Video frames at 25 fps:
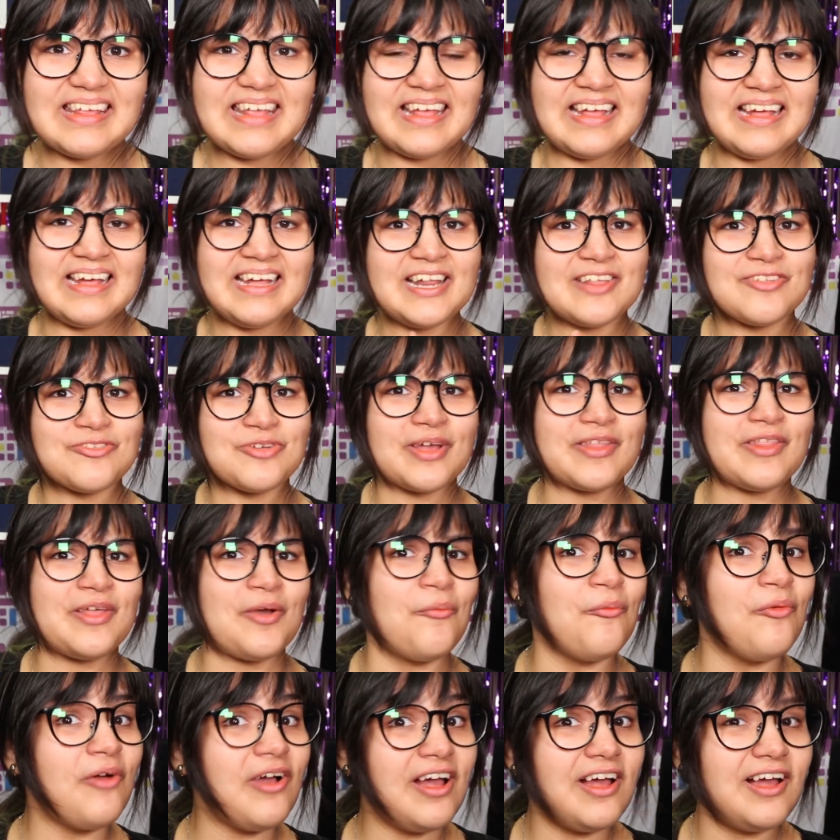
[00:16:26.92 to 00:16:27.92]
I'm gonna try
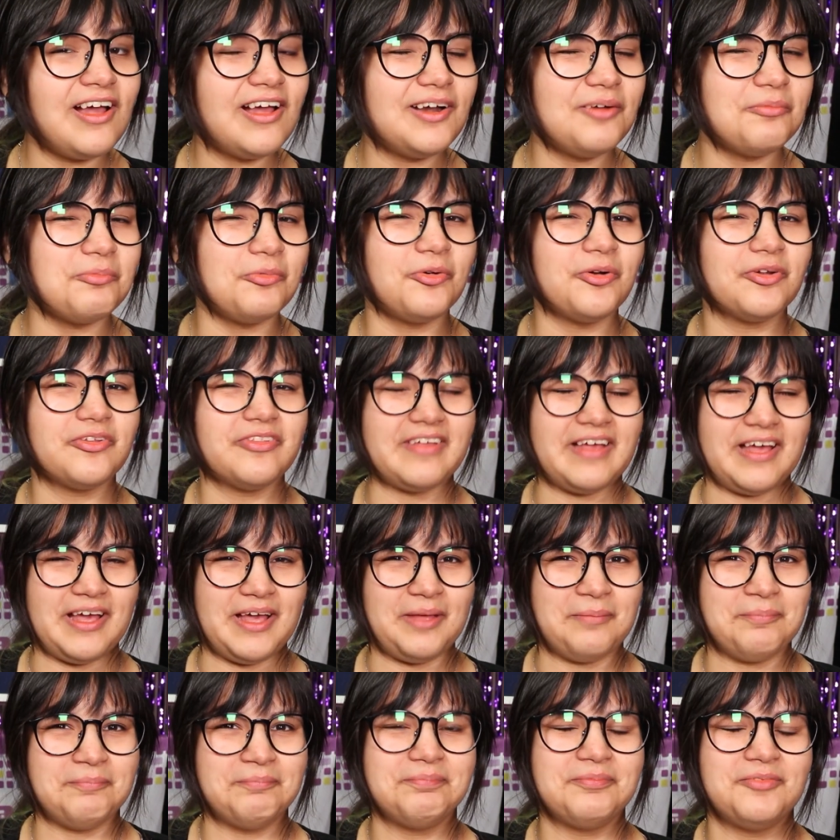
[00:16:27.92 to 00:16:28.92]
that one more
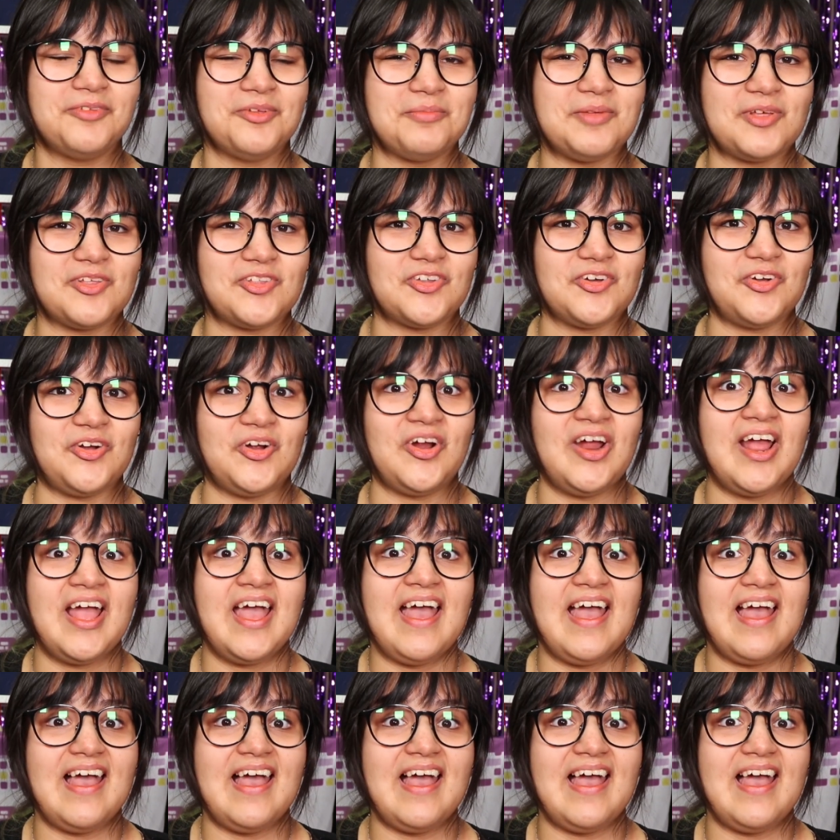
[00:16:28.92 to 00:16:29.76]
time to make sure